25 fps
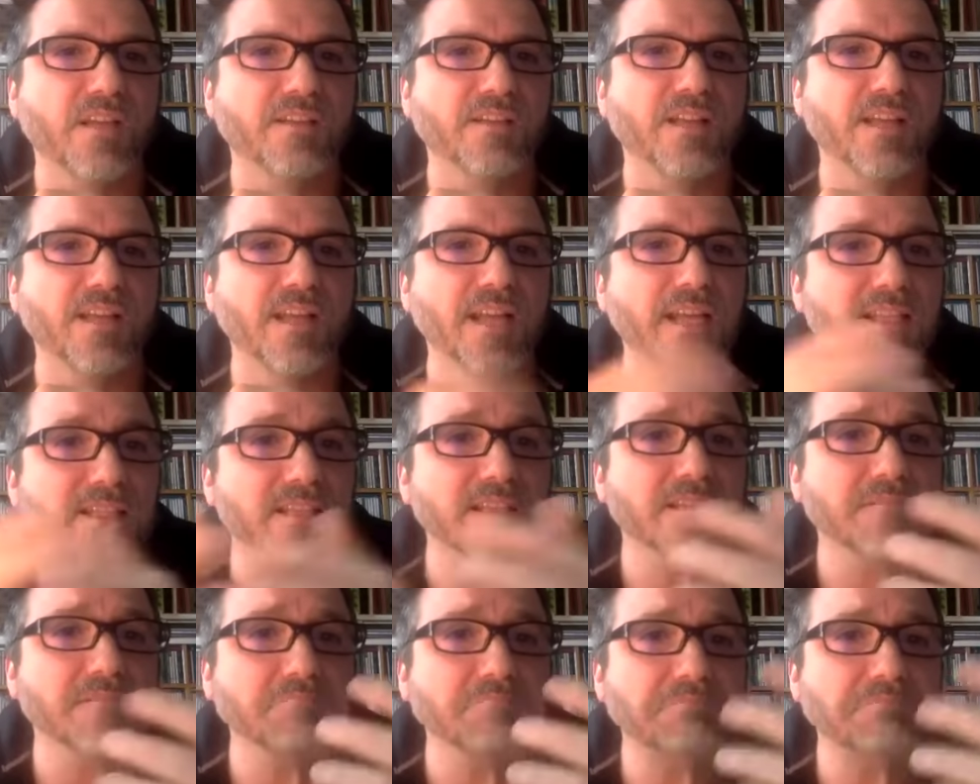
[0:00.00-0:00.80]
The
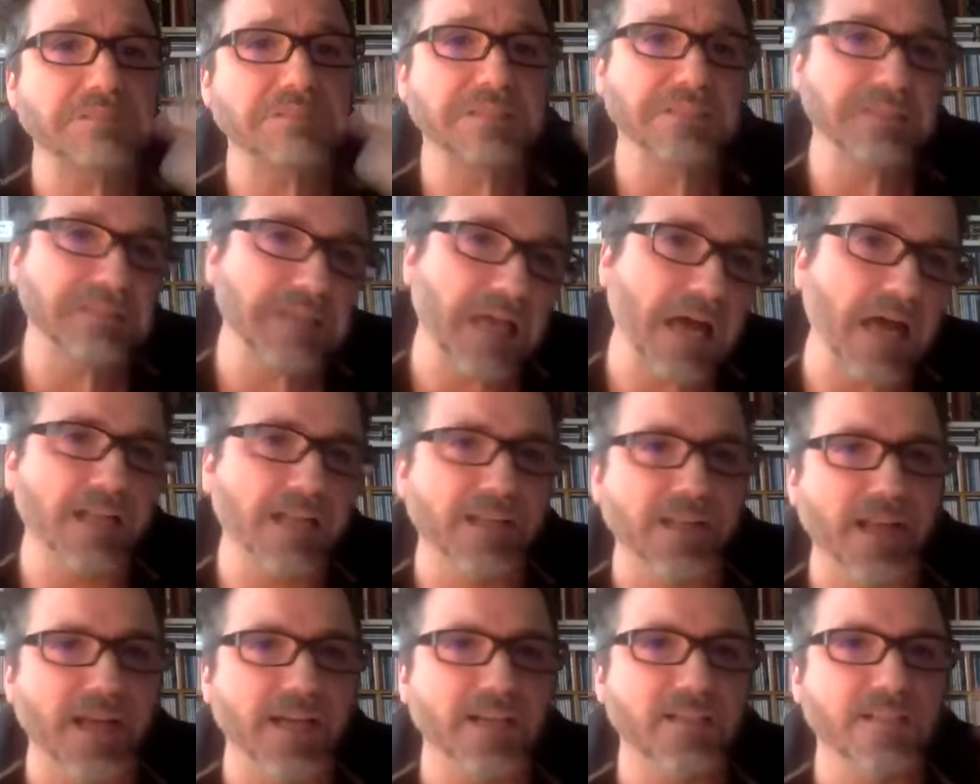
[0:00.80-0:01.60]
latter is
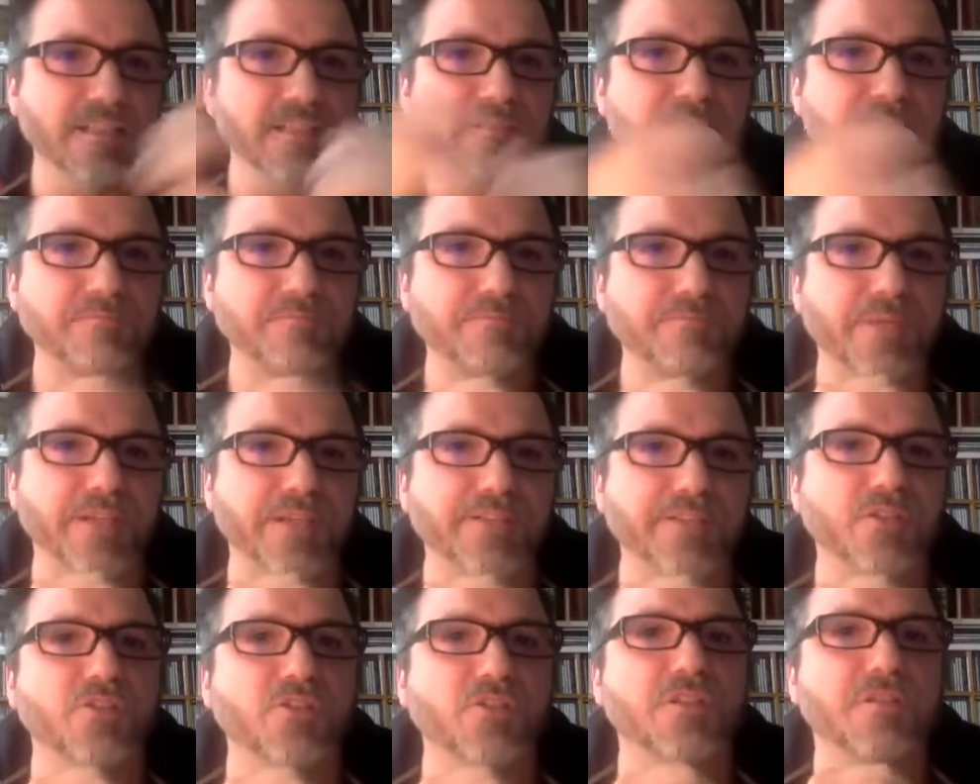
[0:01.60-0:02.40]
unlikely,
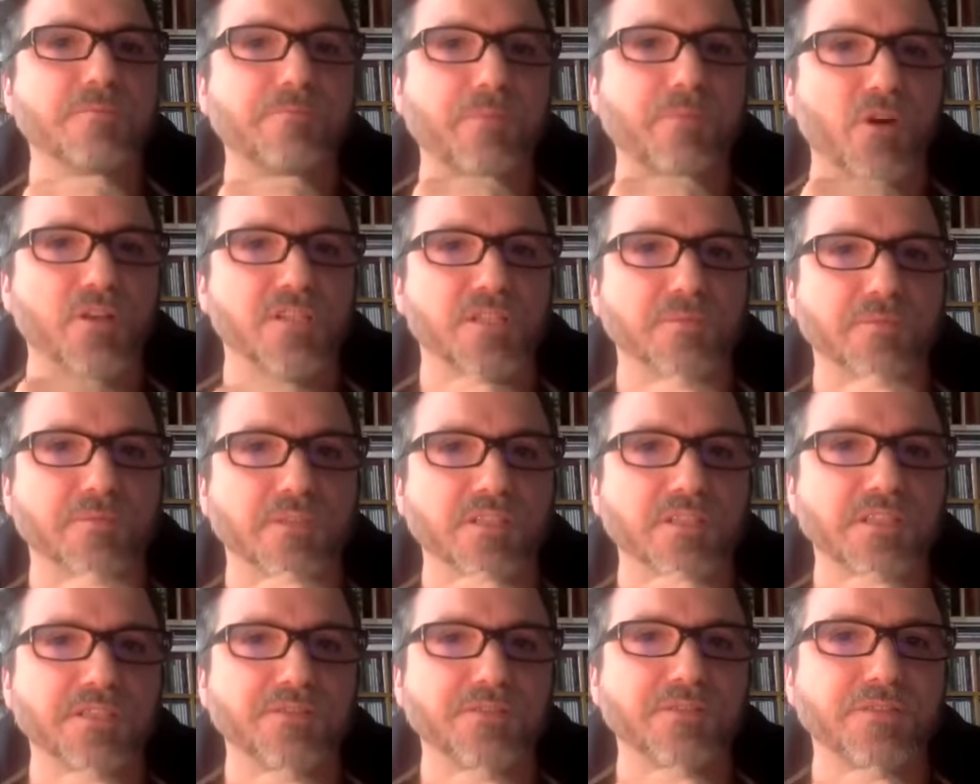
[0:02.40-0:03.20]
but not
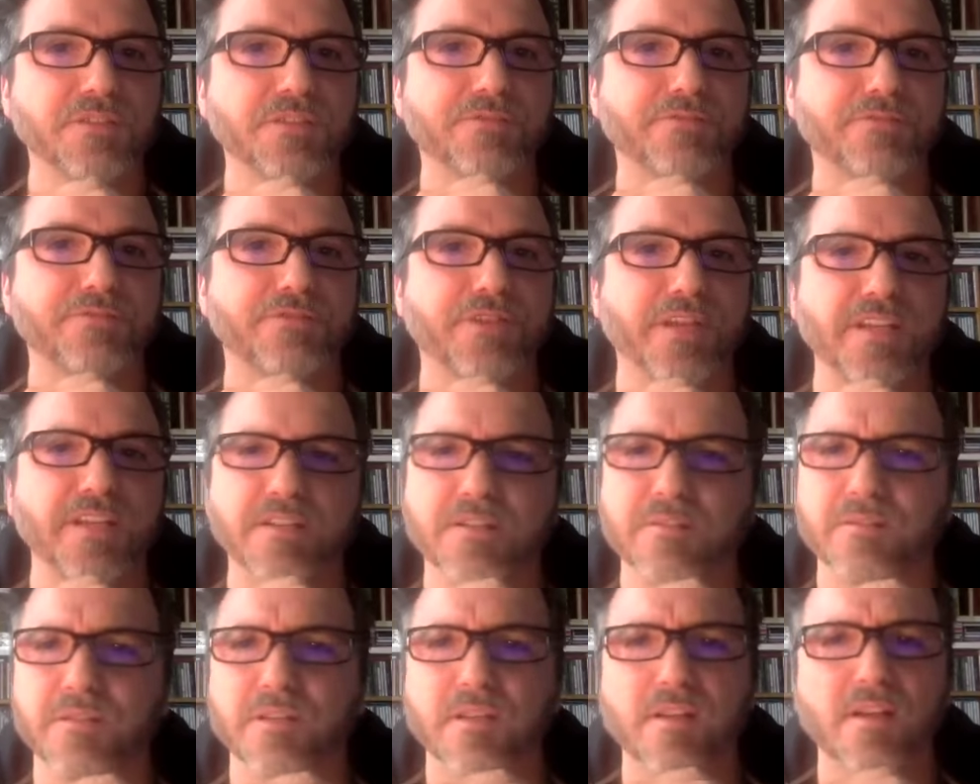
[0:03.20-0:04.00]
impossible, given the
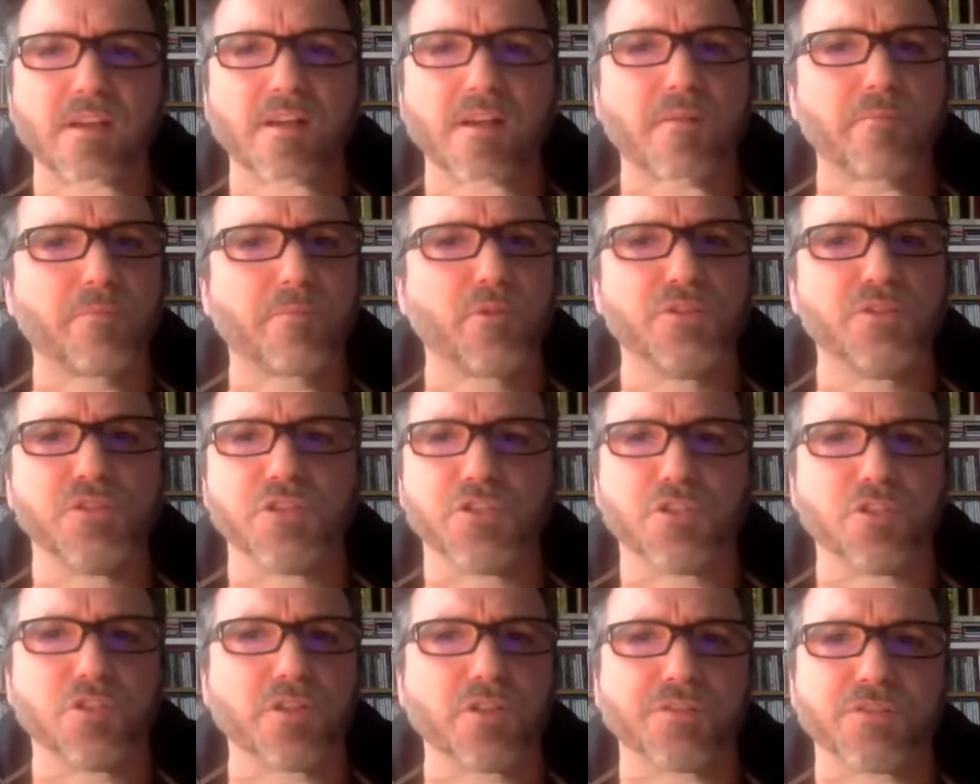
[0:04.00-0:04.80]
fading
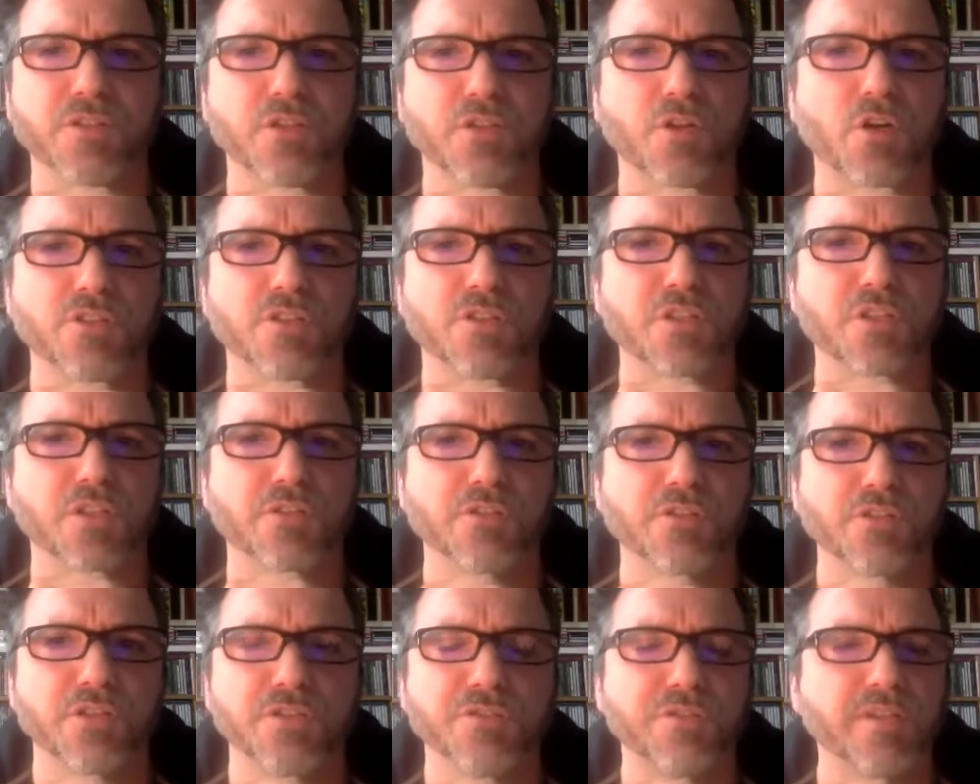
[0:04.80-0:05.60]
position of the
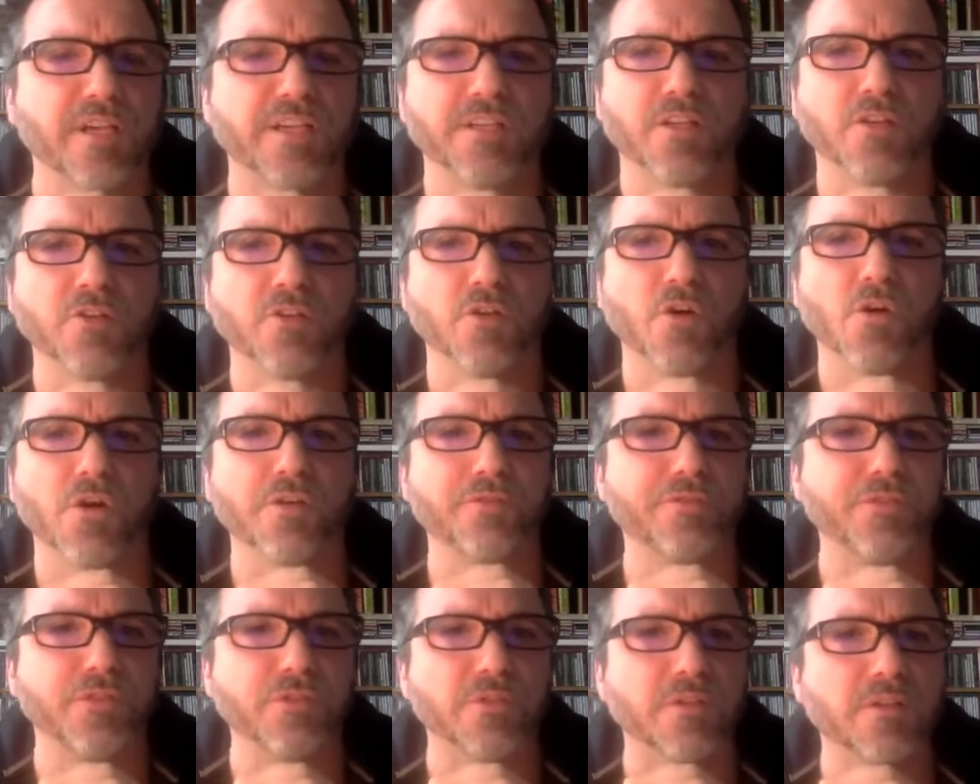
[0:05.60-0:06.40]
conservatives. I don't know
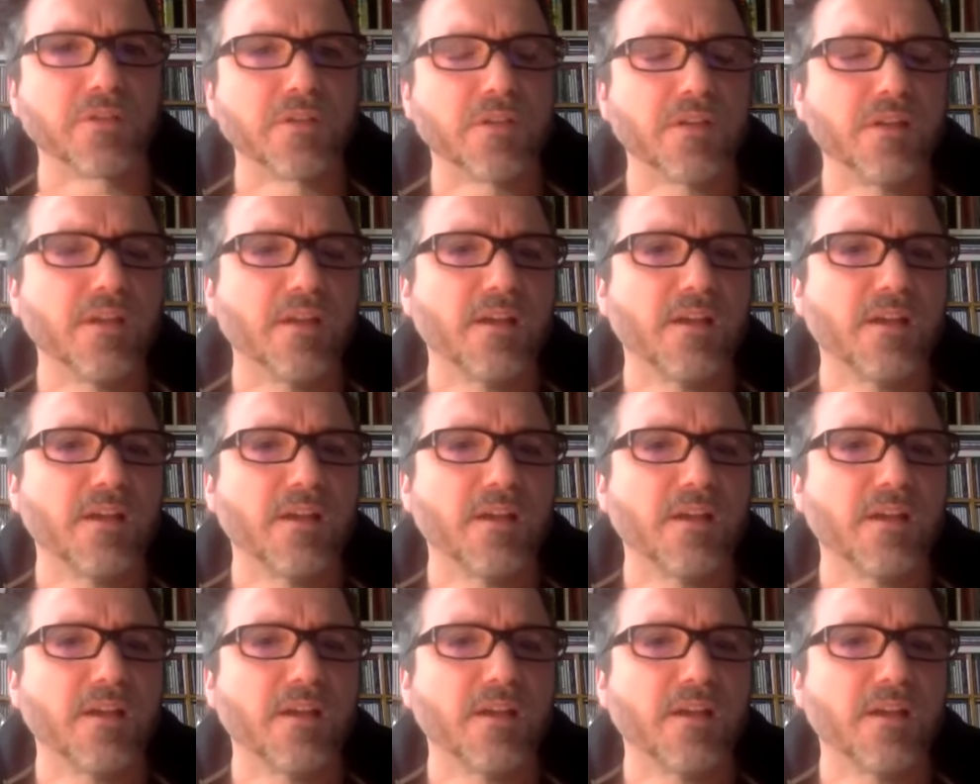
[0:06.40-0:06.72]
if you